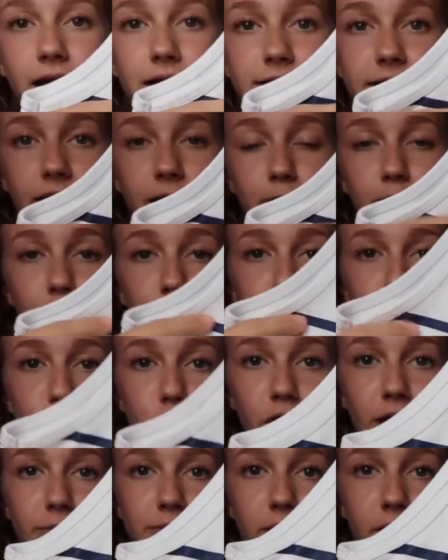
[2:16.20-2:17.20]
It has like blue
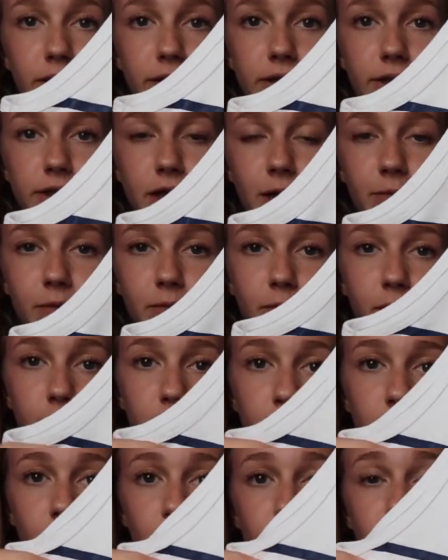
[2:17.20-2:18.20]
stripes on the top and
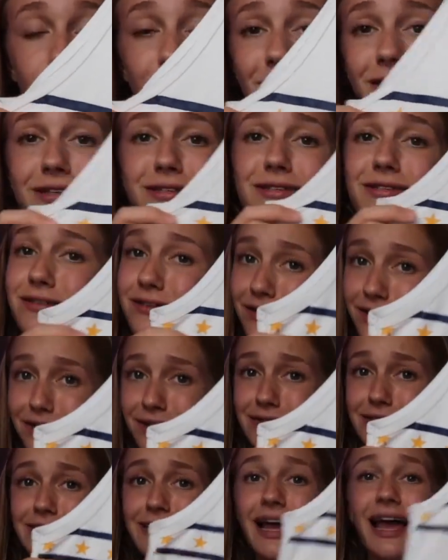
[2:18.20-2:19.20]
bottom of the
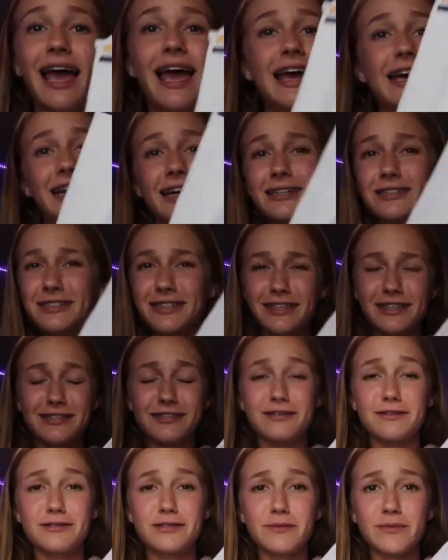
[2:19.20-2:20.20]
stars, and I just think
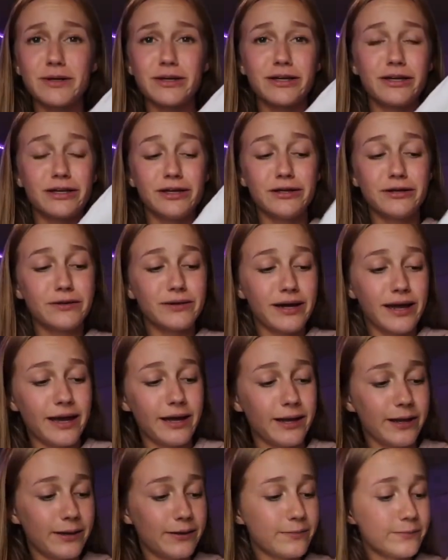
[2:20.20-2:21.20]
this is super cute
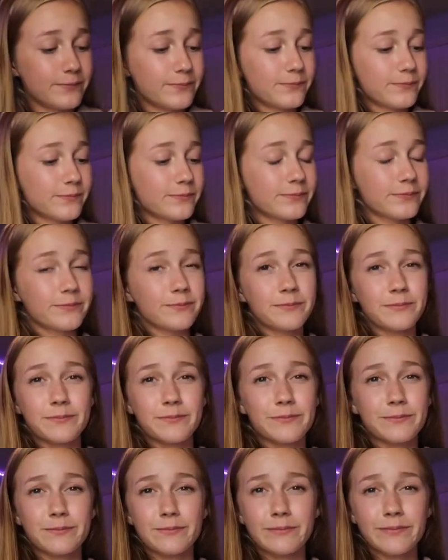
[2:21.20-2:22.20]
and
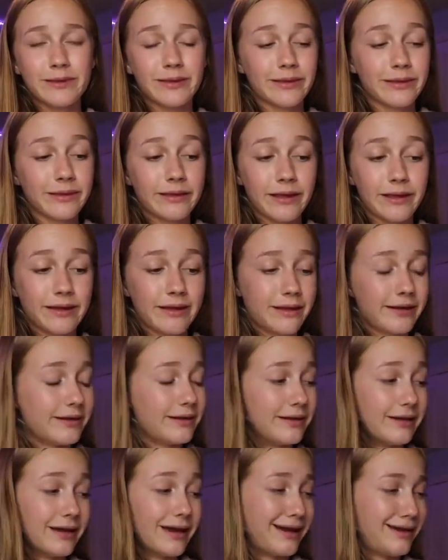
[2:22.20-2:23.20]

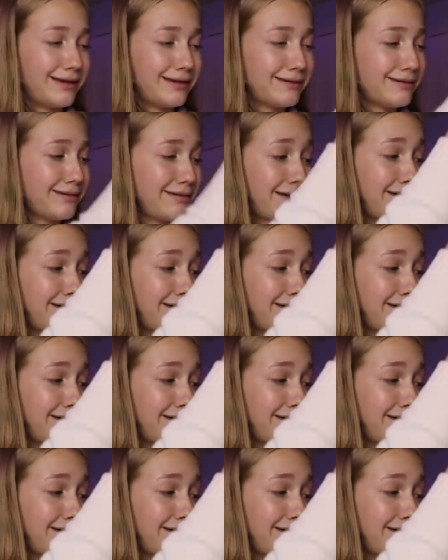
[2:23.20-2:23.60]
nice.